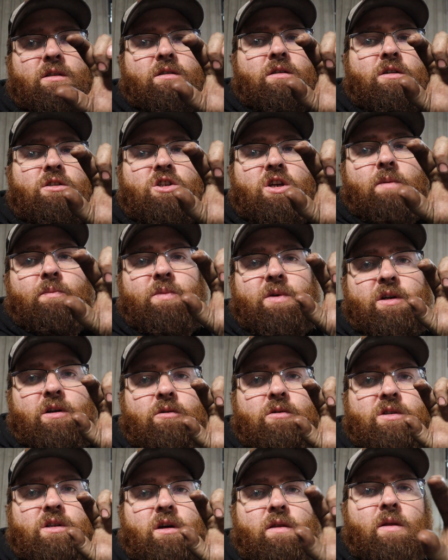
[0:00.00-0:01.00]
there's a chip that
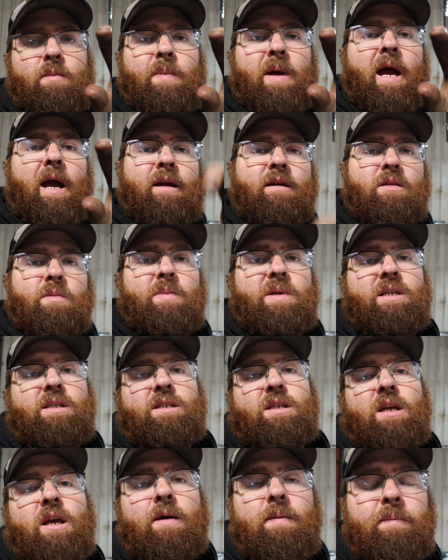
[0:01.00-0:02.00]
goes on the back of the
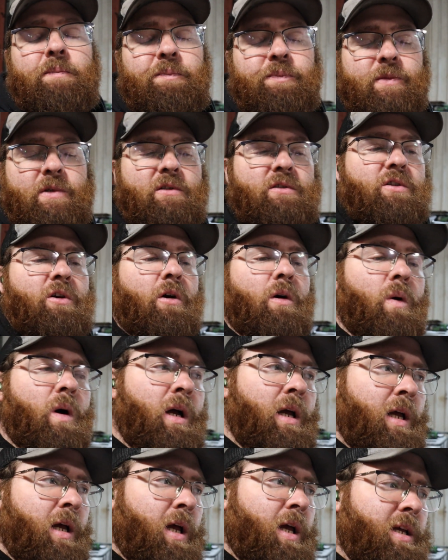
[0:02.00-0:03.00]
PCM, so
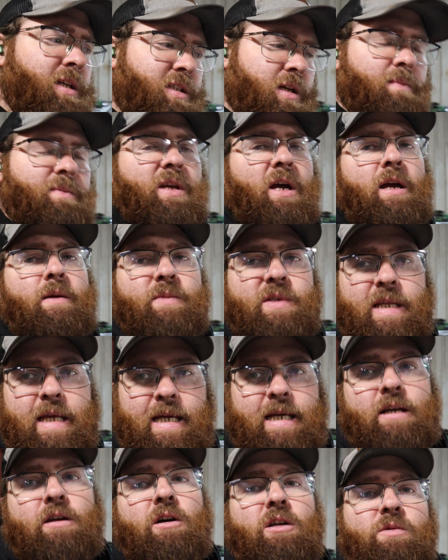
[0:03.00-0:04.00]
sometimes they
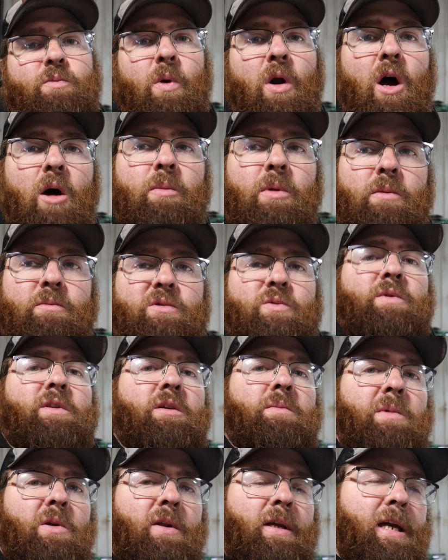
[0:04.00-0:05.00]
can cause problems with
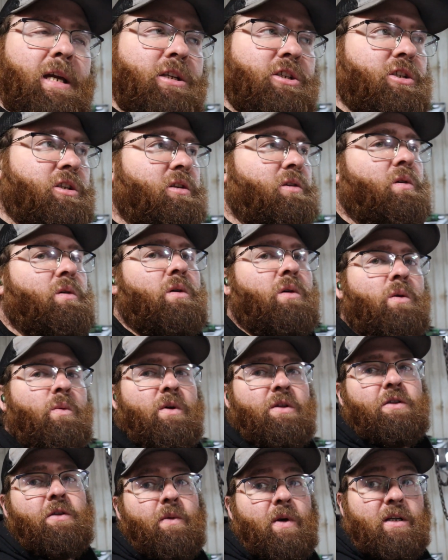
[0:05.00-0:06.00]
communication
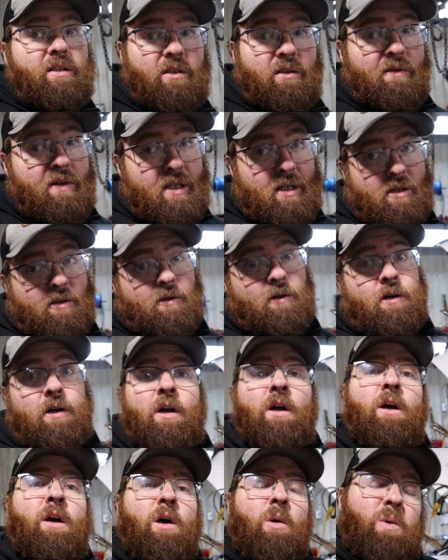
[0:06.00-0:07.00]
with the rest of the vehicle.
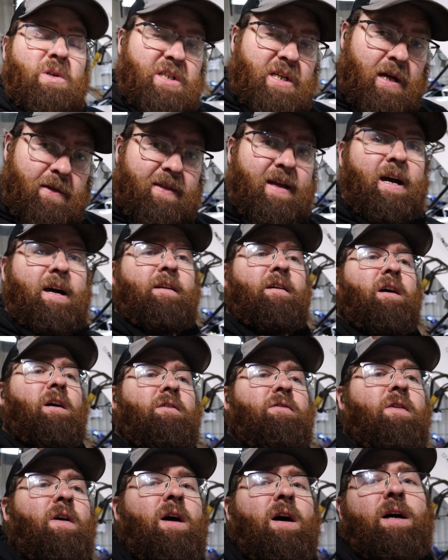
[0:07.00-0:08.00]
Once I got that
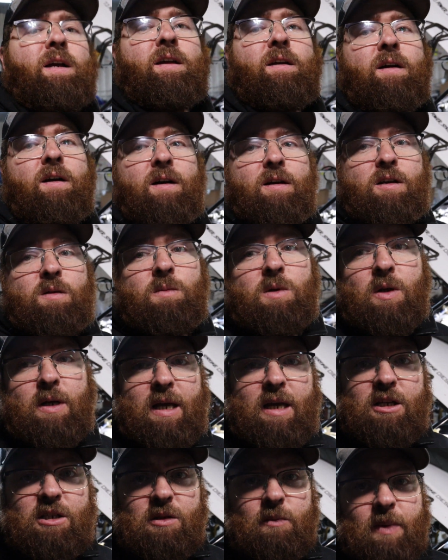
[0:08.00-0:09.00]
off, I got
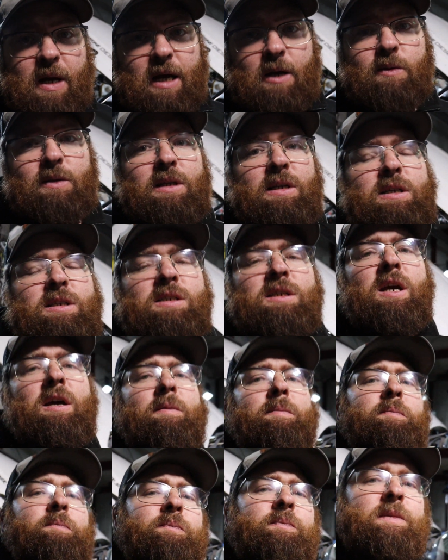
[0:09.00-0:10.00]
communication back with
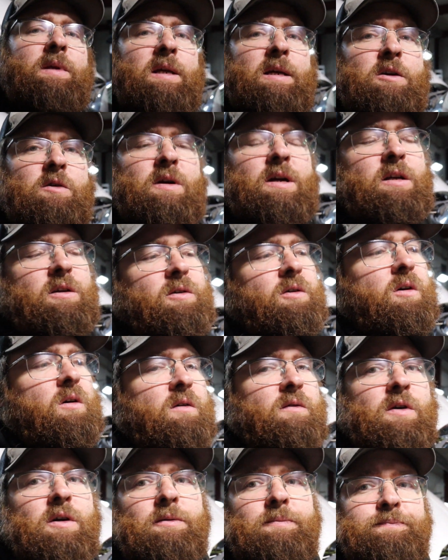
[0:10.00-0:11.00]
ECM and cranked her
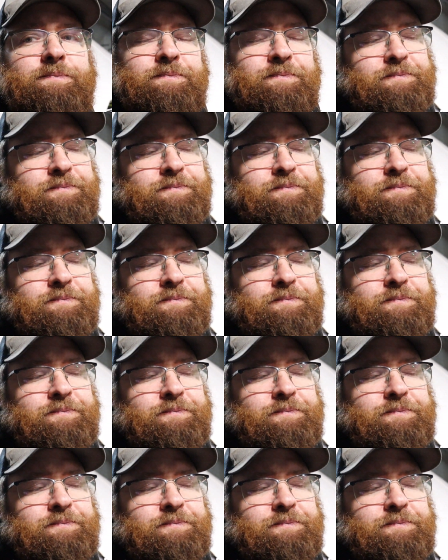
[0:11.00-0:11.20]
over.